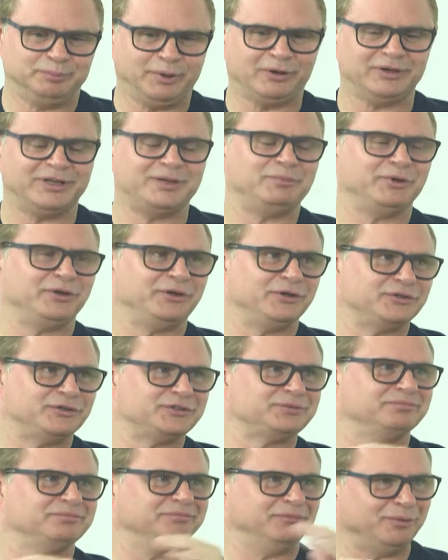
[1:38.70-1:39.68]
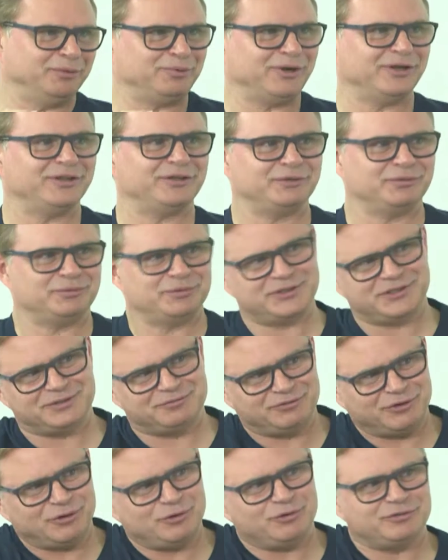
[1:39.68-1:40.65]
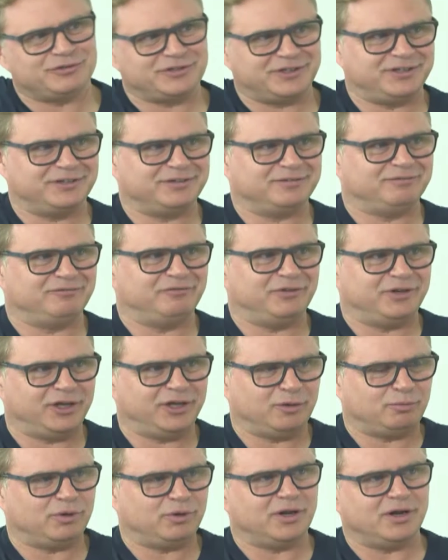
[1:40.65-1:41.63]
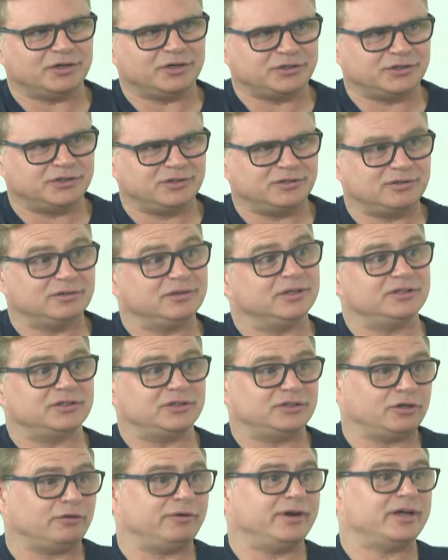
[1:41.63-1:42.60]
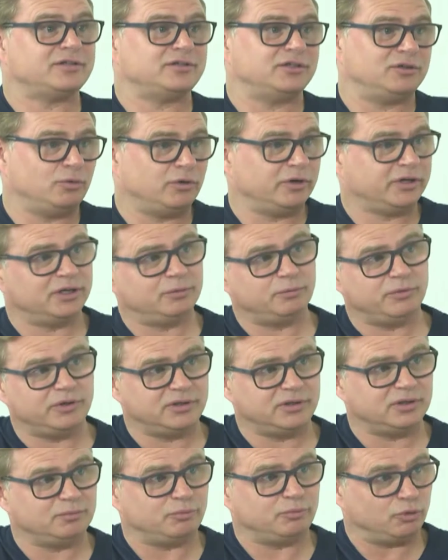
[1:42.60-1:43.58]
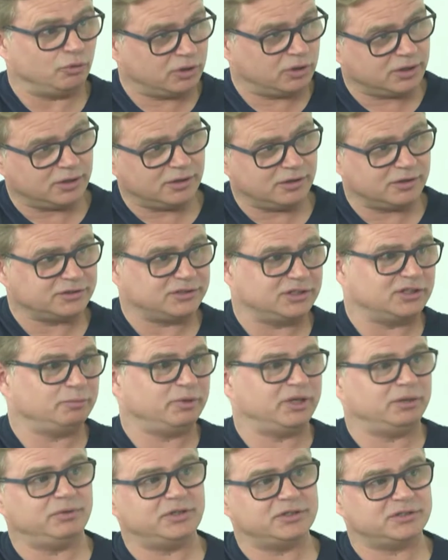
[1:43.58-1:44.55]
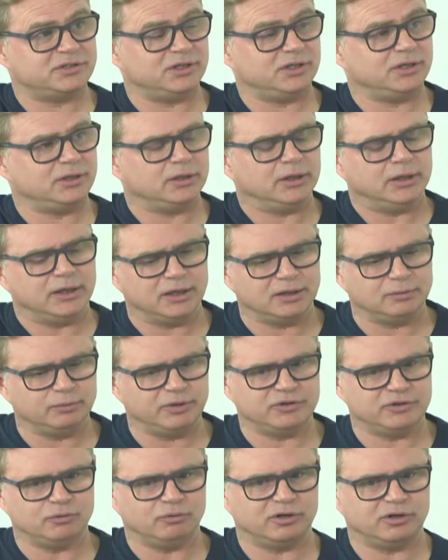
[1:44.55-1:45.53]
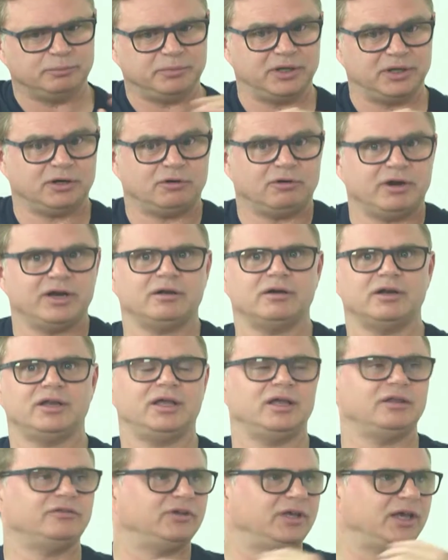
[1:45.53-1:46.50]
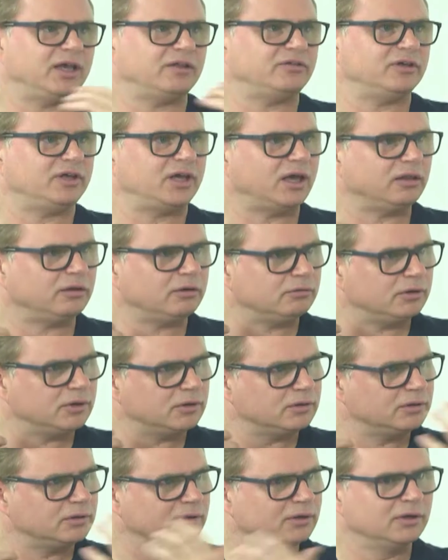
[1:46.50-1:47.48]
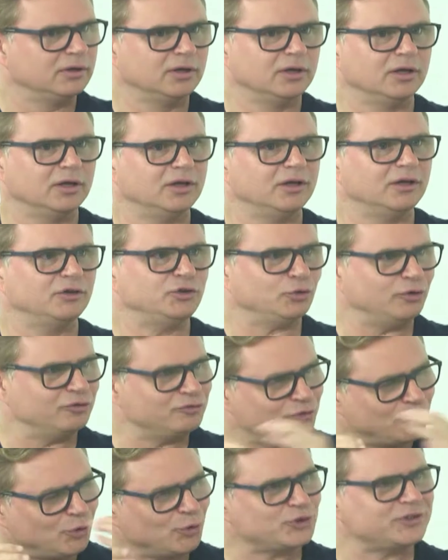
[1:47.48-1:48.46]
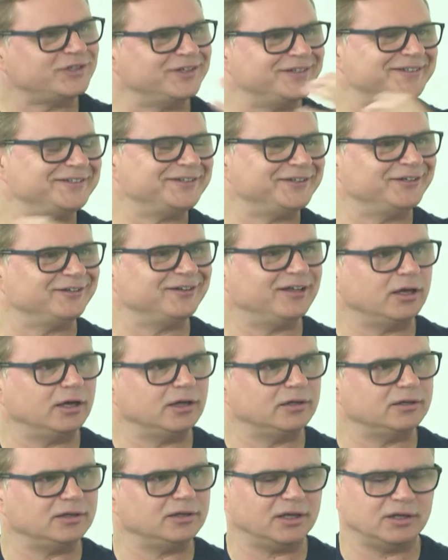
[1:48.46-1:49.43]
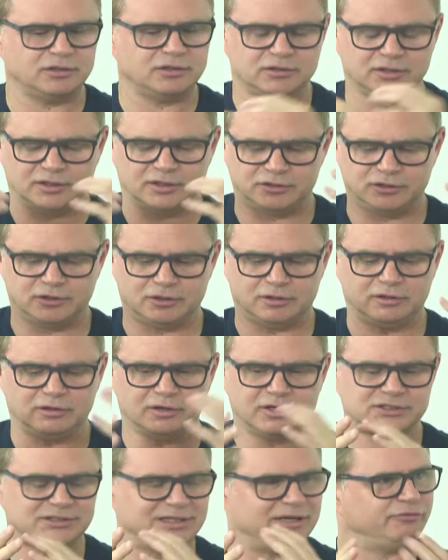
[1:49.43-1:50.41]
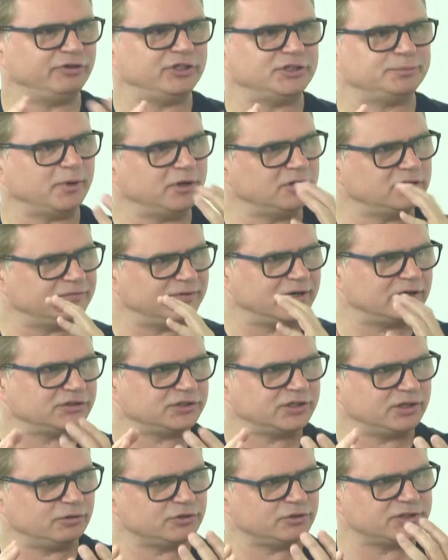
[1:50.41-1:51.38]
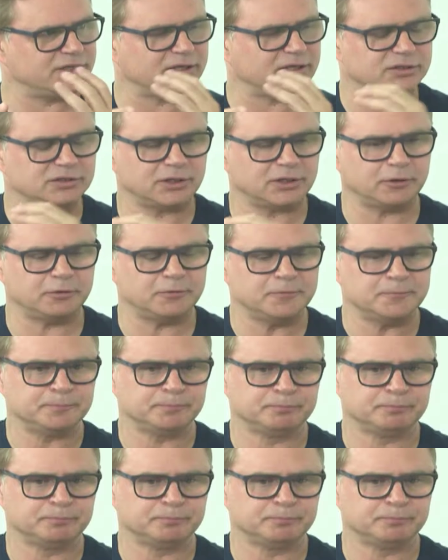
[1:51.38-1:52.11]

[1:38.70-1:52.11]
partly because my brother was involved in video production as a director working within broadcast at the BBC, and we thought it'd be a great idea to get together and join forces and utilise, leverage both of our skill sets. So